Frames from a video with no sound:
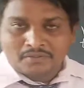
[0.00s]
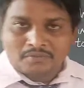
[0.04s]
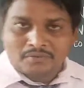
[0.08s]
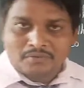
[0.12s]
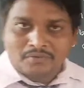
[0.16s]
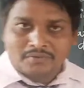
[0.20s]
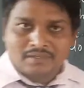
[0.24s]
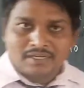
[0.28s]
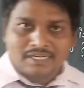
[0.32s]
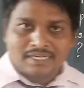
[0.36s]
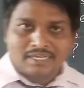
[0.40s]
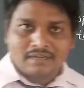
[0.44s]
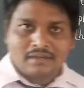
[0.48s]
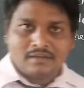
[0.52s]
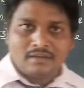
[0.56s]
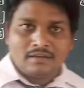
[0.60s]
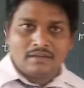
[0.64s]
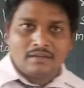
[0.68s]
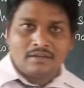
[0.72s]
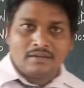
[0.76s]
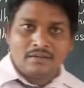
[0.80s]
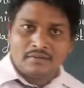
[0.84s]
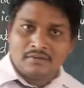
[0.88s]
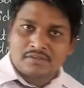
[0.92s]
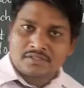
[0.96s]
know
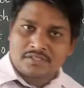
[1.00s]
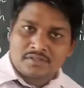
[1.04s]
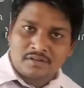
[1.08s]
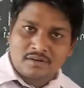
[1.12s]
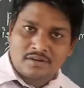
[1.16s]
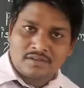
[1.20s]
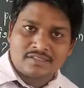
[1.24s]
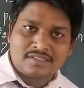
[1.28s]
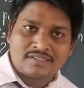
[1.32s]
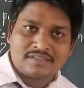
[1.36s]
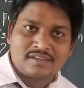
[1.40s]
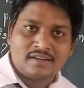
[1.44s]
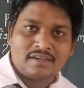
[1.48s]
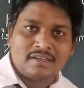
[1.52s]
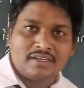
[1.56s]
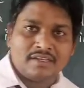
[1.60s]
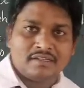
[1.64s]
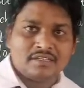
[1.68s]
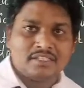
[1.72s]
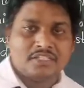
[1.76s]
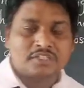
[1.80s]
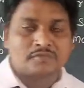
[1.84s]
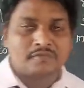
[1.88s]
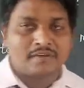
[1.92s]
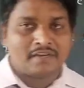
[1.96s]
that Leo Tolstoy
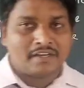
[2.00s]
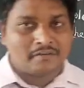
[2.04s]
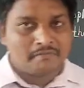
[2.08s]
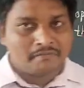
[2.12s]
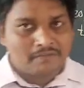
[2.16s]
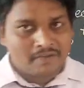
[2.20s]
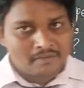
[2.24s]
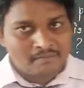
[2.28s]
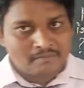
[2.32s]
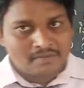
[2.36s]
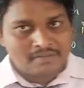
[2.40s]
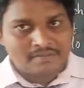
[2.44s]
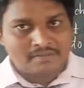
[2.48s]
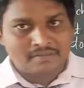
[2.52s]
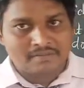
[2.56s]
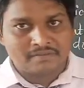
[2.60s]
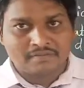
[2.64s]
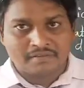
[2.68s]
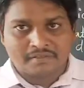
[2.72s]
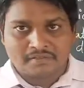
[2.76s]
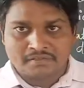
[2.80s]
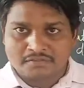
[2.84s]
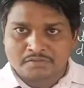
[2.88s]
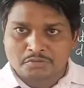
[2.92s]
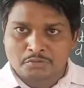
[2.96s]
is very famous in
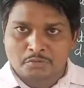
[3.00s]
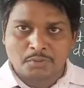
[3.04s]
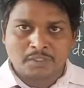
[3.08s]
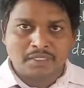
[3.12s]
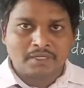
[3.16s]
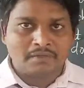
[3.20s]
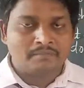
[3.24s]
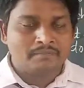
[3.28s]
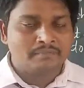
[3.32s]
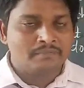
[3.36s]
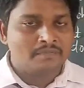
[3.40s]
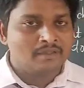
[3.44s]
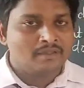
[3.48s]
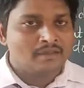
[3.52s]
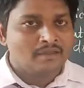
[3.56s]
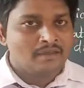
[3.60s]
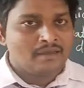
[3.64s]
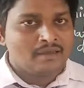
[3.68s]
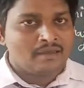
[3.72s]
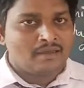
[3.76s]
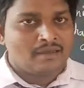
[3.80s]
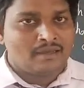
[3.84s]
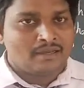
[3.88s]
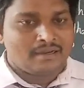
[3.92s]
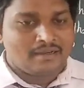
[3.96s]
the history,
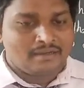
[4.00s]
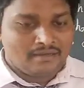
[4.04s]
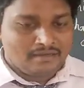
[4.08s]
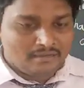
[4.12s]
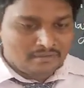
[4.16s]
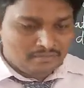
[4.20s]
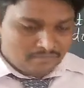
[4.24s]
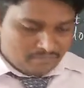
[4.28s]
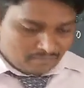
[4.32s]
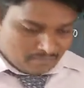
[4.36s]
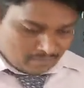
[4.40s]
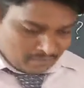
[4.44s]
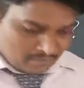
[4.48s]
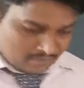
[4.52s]
and in